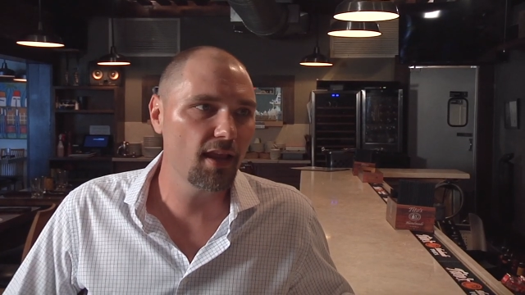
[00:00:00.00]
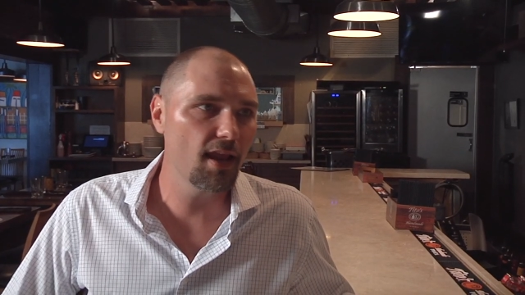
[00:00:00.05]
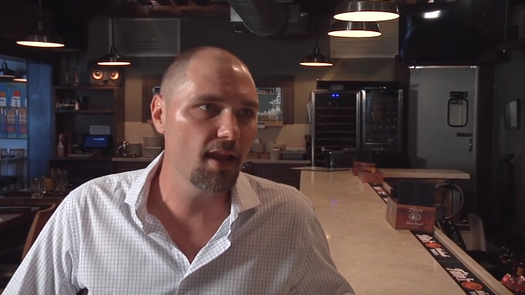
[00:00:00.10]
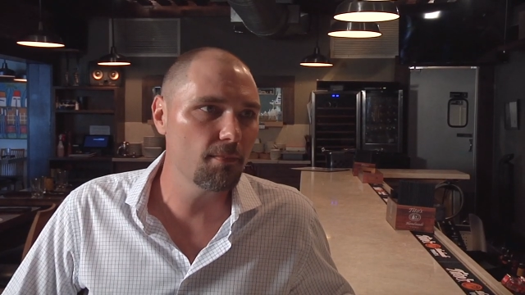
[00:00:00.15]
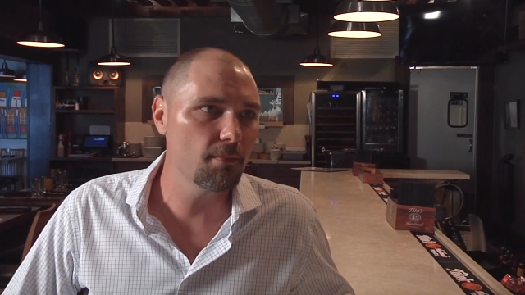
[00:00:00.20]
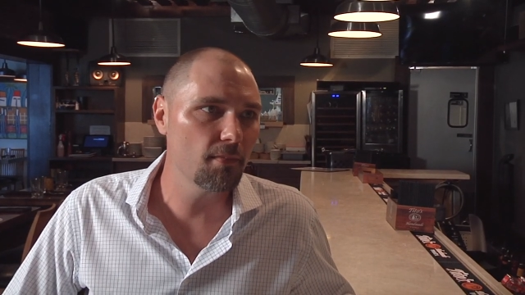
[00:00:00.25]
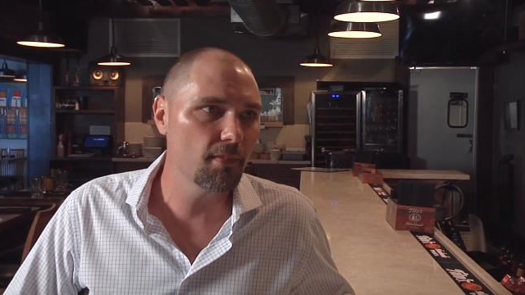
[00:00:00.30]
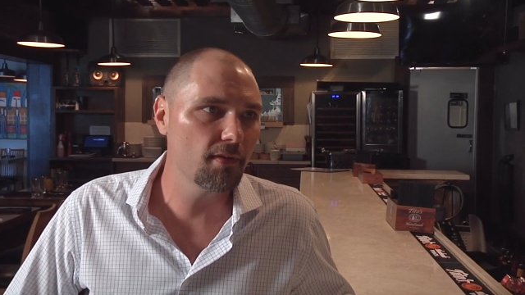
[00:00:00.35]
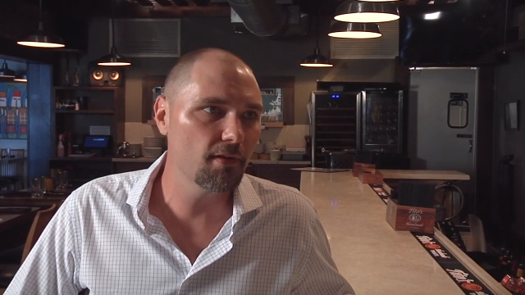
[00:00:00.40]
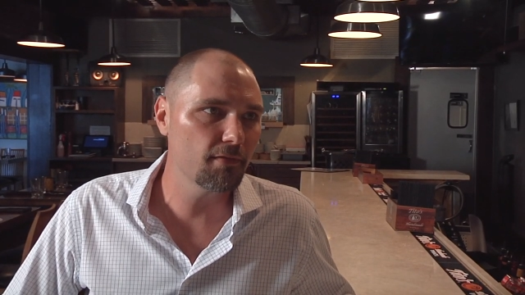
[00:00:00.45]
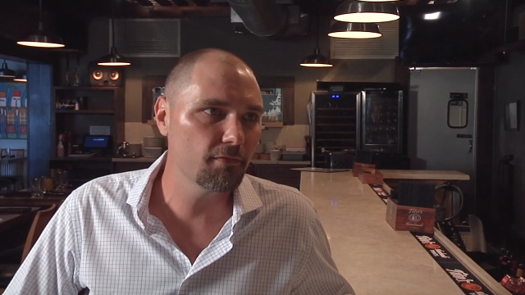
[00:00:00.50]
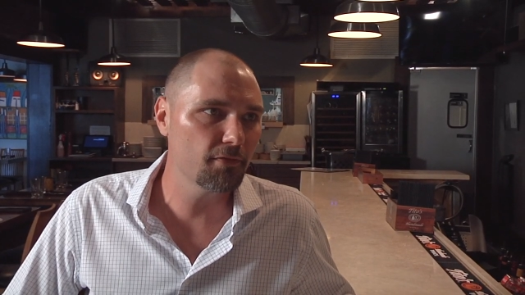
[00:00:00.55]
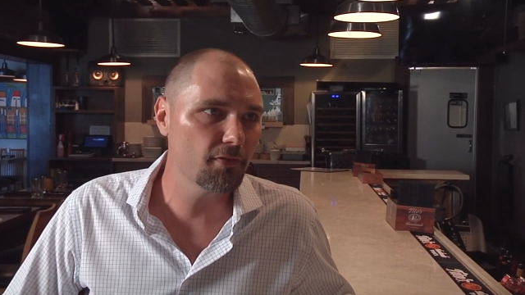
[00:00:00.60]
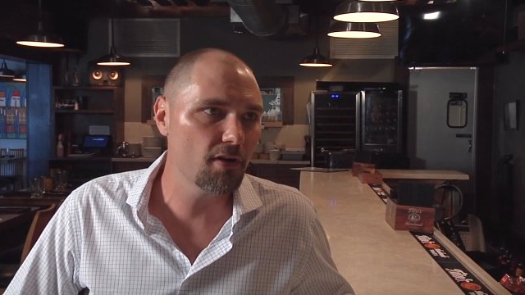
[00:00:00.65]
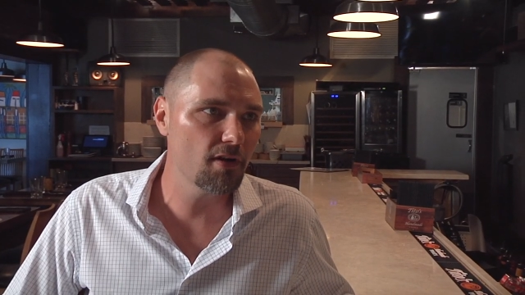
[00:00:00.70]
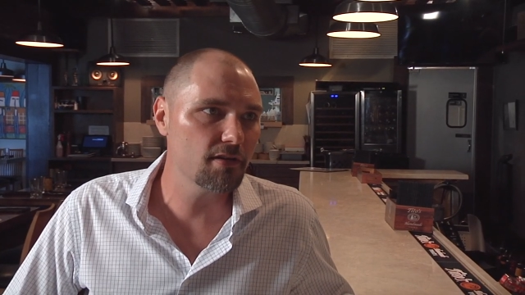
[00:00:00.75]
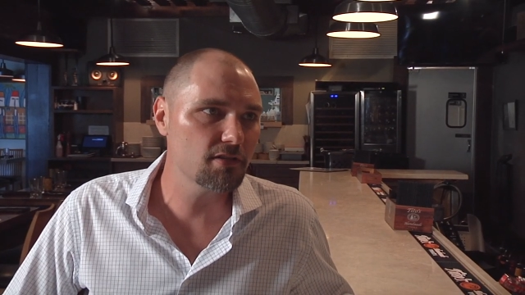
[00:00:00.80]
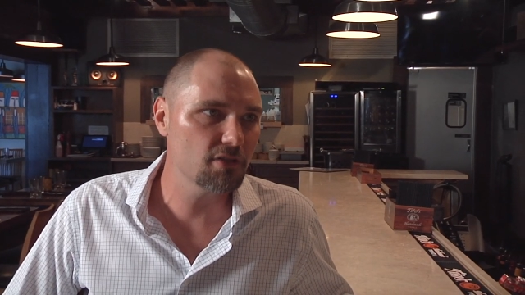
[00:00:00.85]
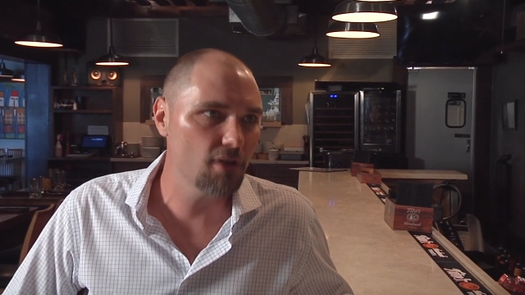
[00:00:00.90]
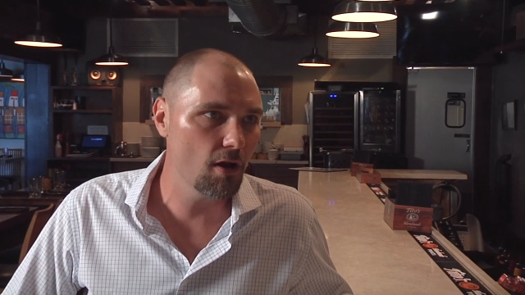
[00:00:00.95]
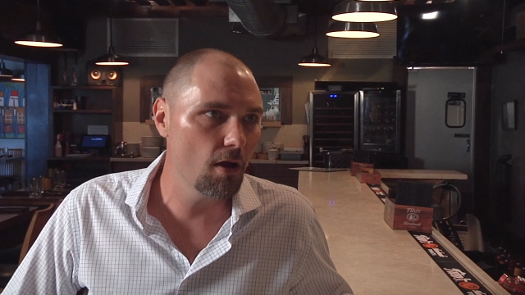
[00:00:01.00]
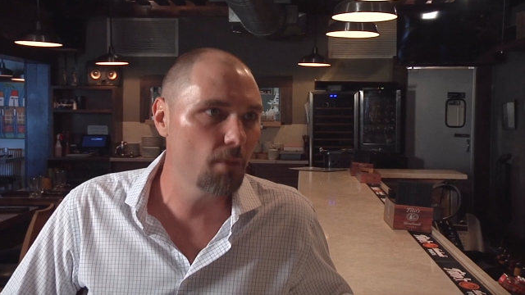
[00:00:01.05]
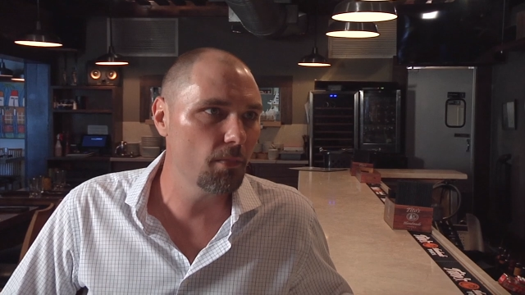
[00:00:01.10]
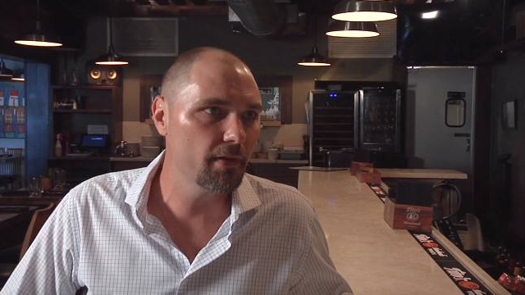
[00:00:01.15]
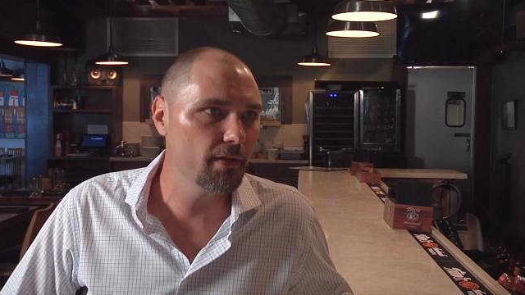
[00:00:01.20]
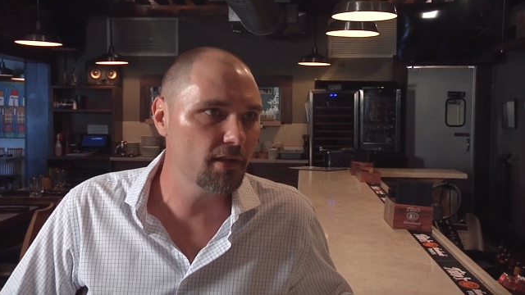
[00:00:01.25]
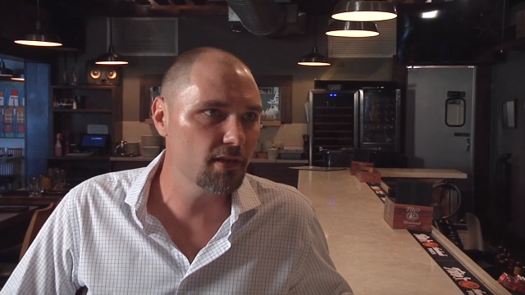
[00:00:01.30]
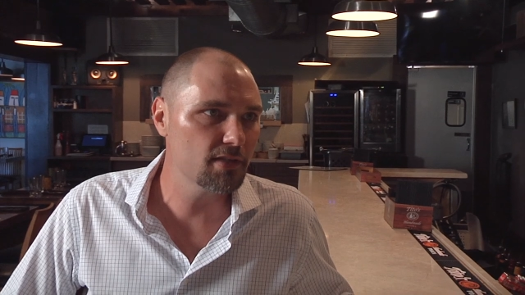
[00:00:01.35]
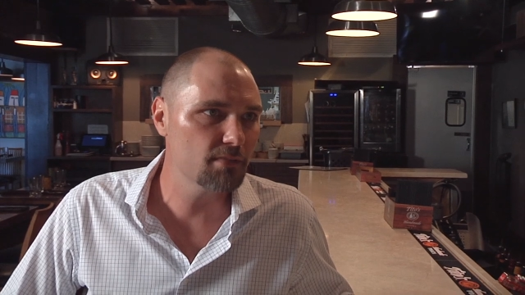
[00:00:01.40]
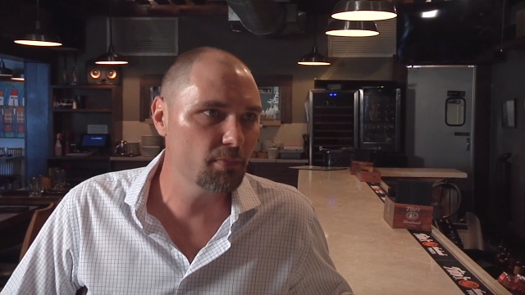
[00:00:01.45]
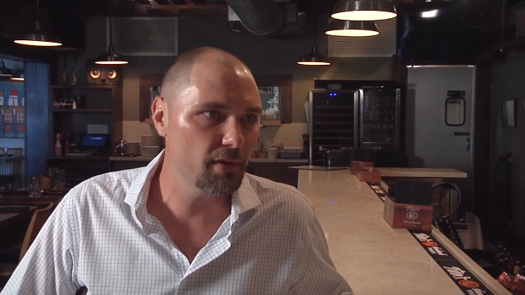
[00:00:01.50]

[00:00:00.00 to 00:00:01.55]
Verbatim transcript: came for us to open this